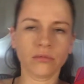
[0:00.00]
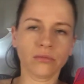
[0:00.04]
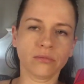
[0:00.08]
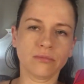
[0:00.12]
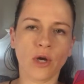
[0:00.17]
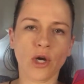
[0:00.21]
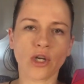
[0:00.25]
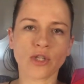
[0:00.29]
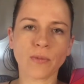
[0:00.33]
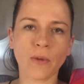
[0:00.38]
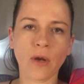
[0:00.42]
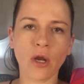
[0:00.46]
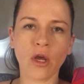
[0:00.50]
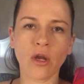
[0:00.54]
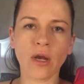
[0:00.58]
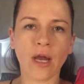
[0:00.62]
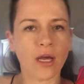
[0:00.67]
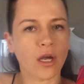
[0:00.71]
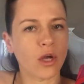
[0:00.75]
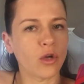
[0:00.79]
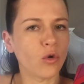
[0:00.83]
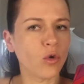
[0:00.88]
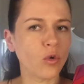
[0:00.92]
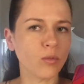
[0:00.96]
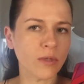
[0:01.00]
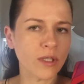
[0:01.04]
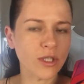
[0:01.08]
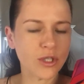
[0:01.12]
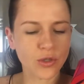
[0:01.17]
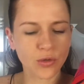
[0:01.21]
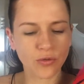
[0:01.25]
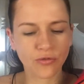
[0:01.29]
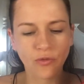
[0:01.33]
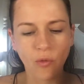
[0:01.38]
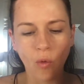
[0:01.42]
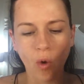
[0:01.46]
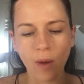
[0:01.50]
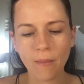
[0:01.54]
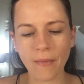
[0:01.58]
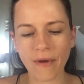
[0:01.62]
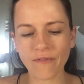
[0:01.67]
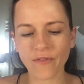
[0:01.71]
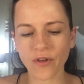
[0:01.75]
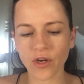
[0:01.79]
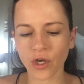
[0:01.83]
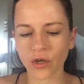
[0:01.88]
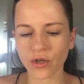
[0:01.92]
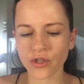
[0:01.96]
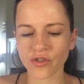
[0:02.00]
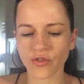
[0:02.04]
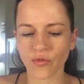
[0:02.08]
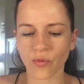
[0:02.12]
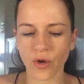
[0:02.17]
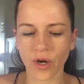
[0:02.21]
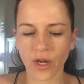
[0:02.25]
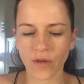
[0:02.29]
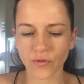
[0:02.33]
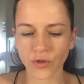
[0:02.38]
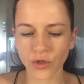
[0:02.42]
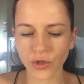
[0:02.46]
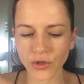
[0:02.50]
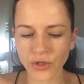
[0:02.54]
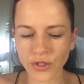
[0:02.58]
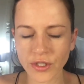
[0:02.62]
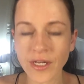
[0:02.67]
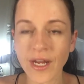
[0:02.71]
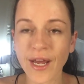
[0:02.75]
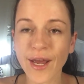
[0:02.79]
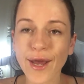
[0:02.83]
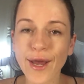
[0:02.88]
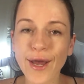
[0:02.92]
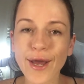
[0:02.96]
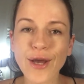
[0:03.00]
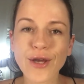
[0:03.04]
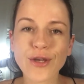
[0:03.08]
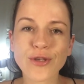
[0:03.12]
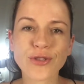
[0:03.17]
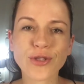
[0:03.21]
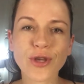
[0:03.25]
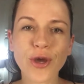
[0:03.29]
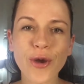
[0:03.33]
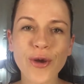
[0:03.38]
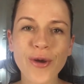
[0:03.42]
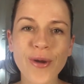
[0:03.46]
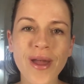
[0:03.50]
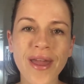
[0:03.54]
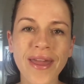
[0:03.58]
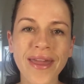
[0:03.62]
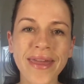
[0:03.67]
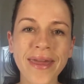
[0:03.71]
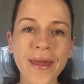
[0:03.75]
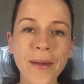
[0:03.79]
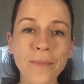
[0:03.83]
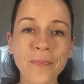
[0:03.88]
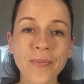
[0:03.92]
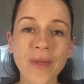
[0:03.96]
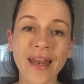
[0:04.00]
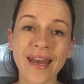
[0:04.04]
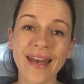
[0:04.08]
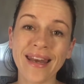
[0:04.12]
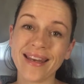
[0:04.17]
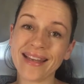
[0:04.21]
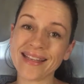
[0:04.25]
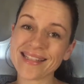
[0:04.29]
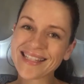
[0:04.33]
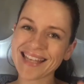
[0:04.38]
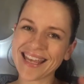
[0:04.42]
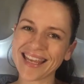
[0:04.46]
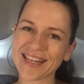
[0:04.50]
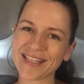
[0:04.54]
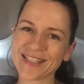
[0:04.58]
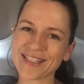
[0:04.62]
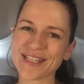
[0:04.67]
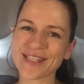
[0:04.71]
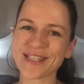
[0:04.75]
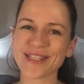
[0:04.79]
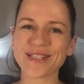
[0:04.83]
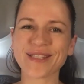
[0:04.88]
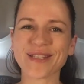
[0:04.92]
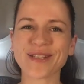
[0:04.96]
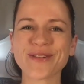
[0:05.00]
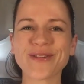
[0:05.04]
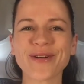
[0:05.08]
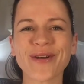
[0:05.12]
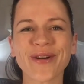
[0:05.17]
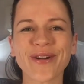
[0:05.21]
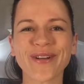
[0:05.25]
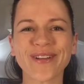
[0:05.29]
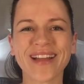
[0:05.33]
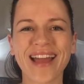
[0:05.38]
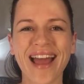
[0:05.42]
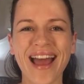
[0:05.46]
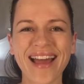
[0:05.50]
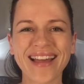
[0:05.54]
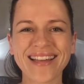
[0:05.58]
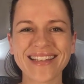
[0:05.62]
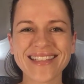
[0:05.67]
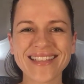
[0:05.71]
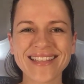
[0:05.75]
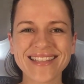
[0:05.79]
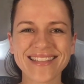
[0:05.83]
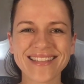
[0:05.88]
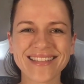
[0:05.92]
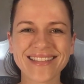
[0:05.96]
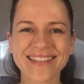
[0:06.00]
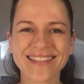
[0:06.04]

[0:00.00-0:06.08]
box below like I normally do for all of my videos of what I've used. So yep, let's get into this tutorial, guys.